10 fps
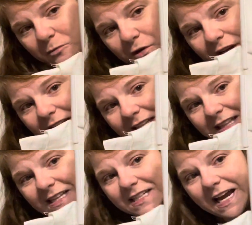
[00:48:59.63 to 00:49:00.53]
working in
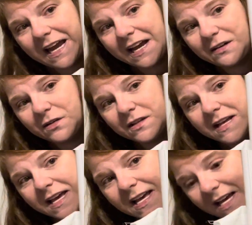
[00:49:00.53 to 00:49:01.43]
the diagonal,
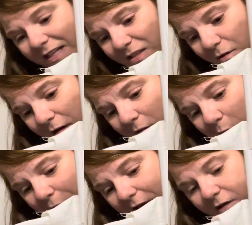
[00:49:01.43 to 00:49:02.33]
and so I will
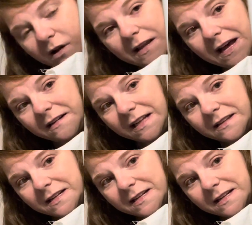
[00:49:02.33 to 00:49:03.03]
bring it all out in the